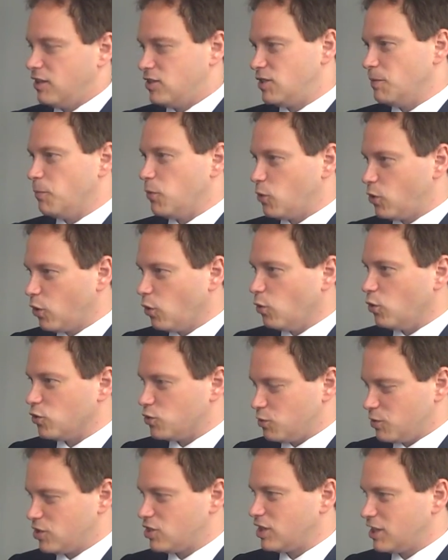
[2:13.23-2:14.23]
simple
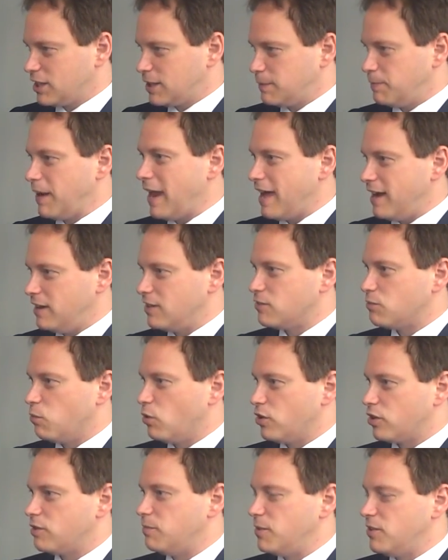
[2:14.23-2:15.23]
clause which explained
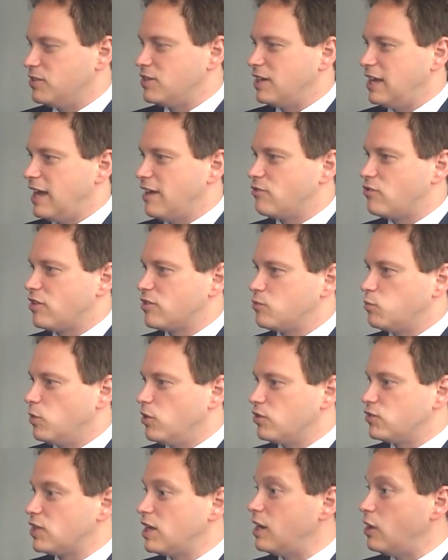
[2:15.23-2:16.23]
what a community land trust
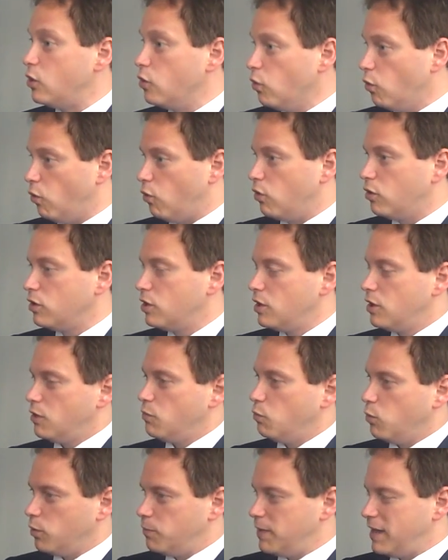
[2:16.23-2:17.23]
was in law
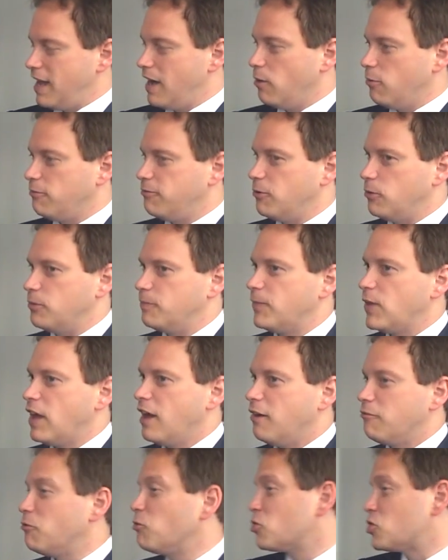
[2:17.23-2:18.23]
would be helpful.
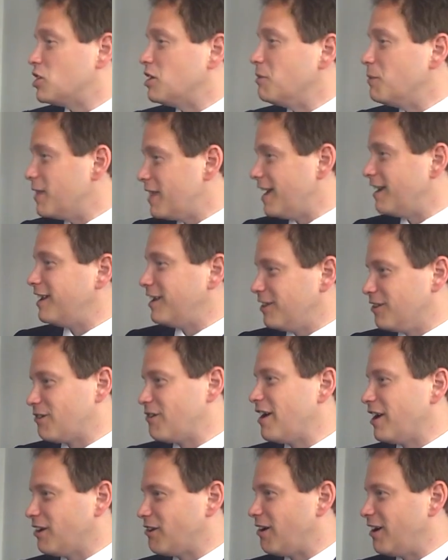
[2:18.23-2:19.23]
Unfortunately, we then hit the
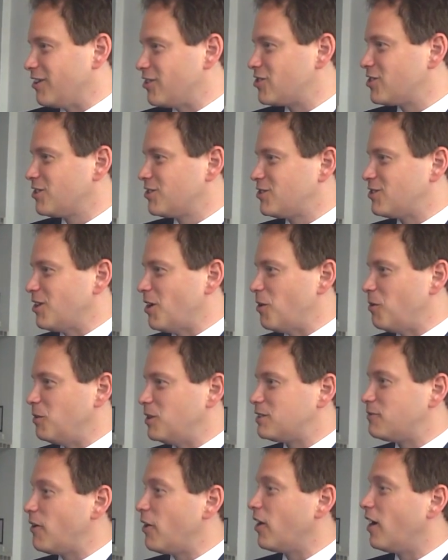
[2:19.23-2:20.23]
credit crunch, so
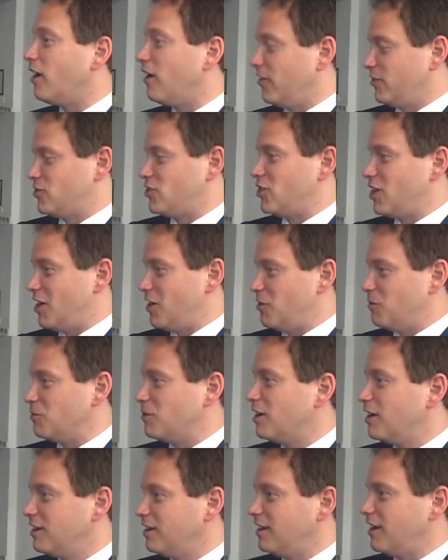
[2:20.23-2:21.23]
it's very hard to know,
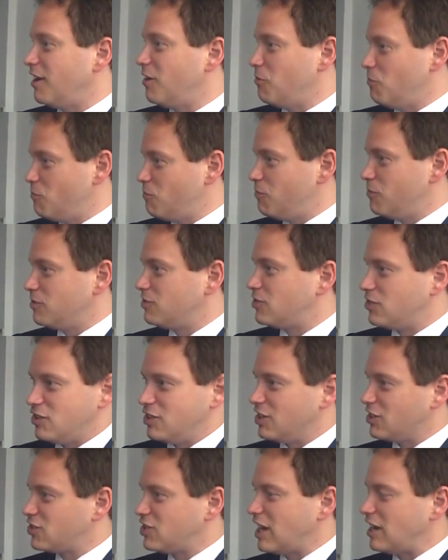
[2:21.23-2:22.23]
to
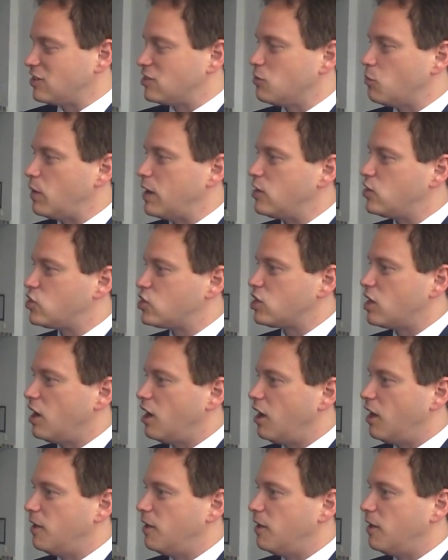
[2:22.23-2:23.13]
the extent to which